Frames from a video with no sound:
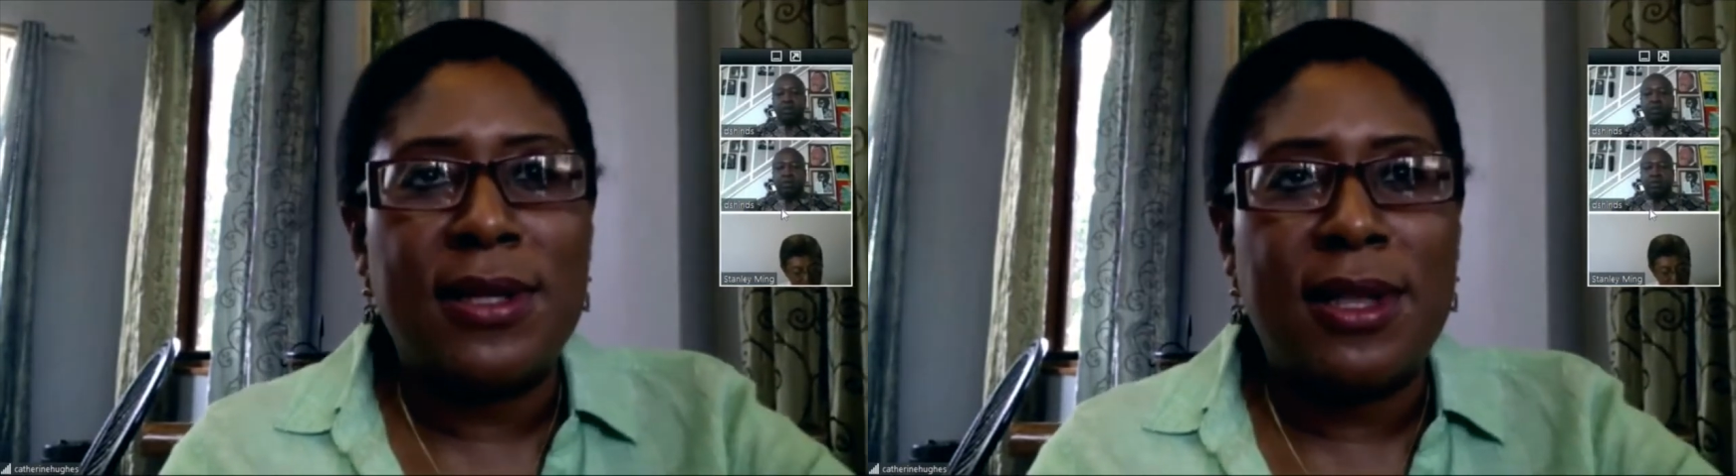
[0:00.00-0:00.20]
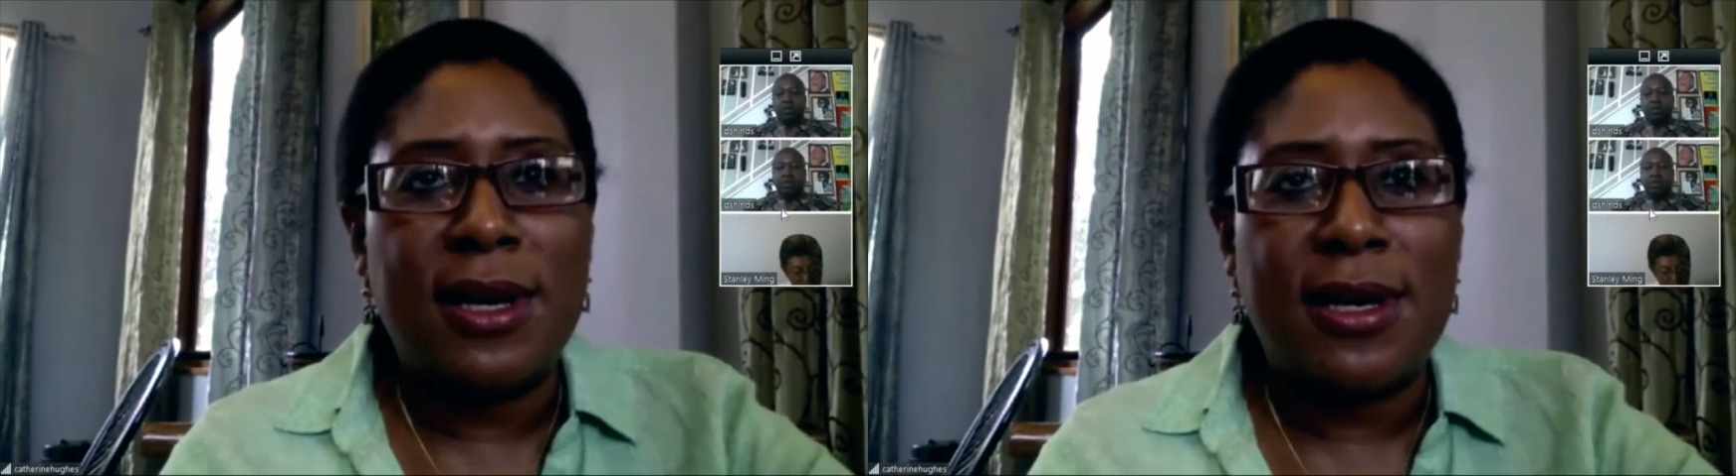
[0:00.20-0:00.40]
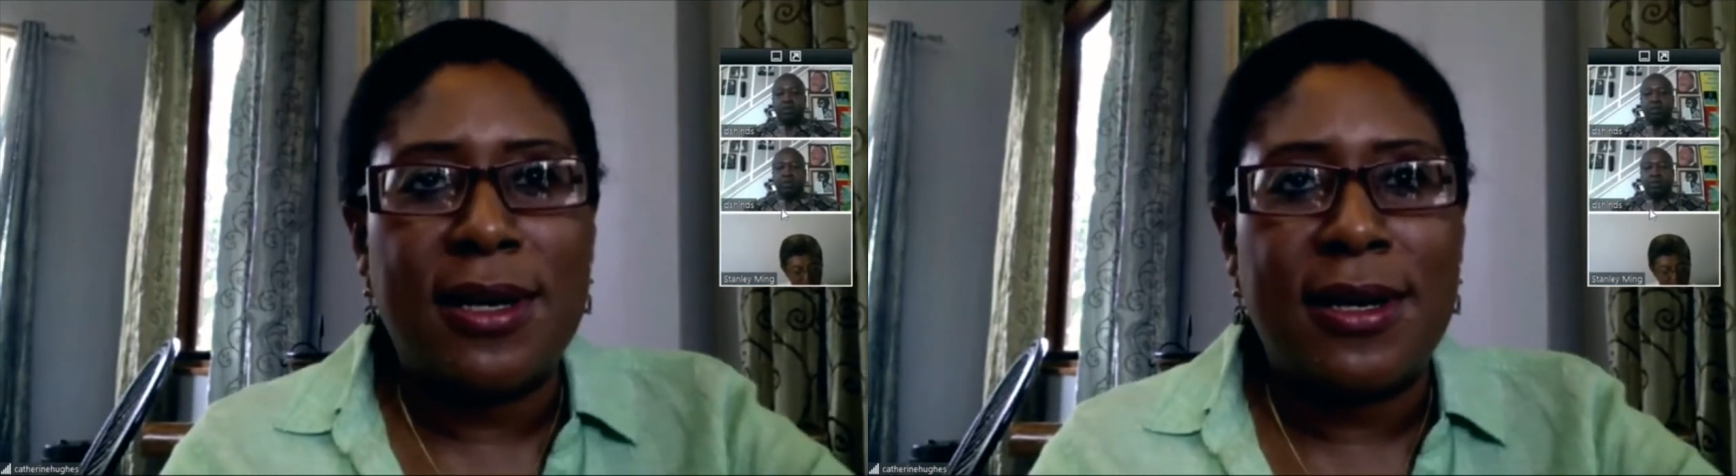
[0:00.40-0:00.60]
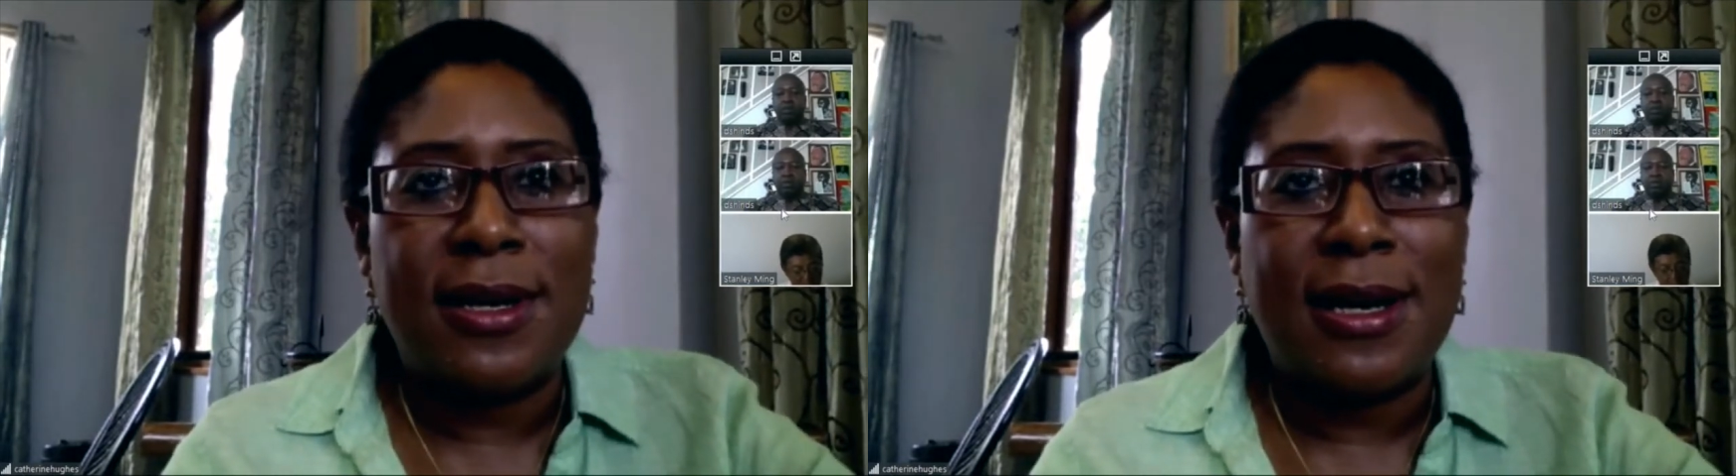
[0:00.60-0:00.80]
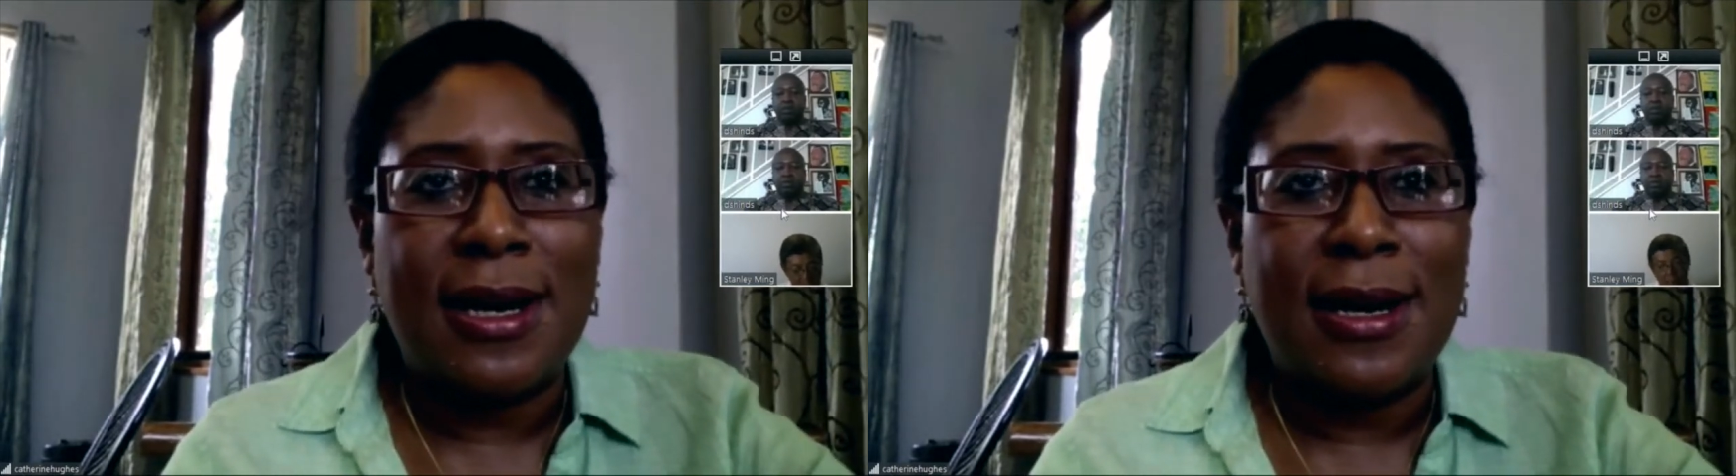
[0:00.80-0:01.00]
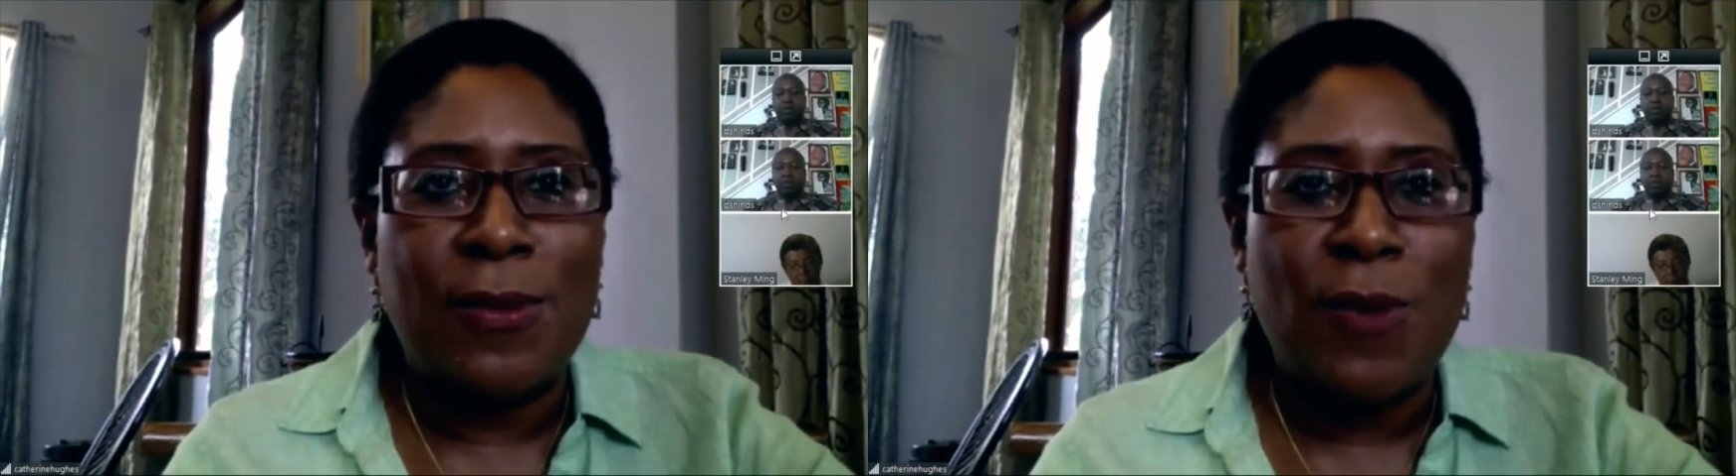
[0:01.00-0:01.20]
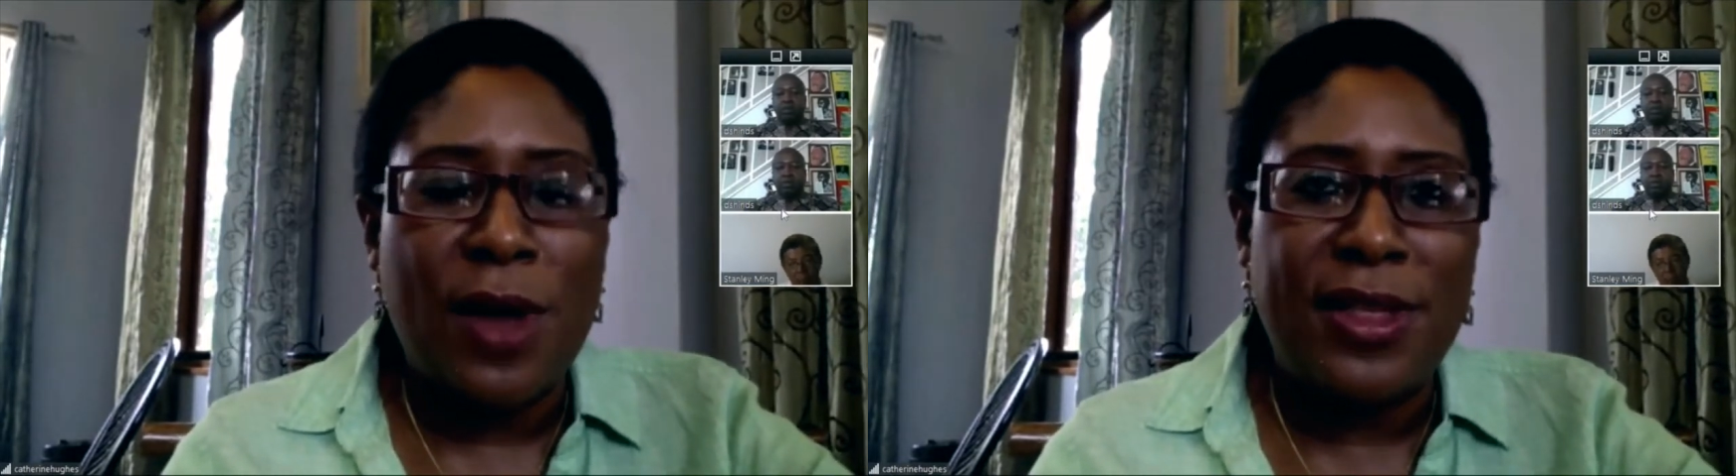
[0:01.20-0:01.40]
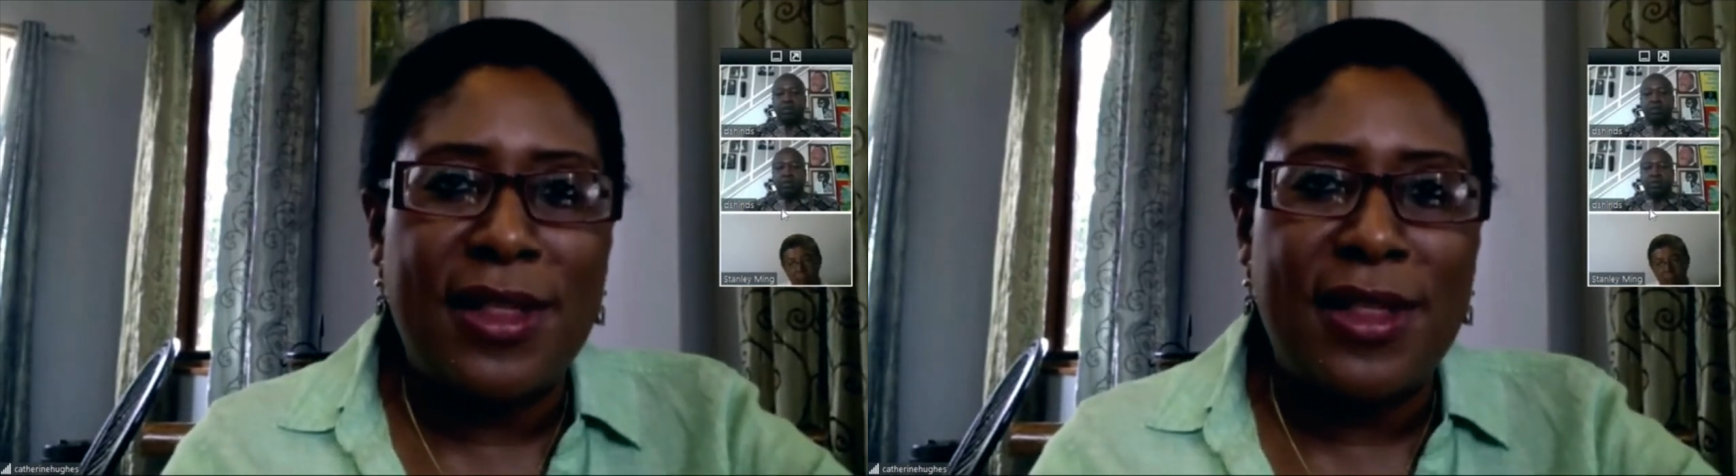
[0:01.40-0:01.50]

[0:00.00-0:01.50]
the whether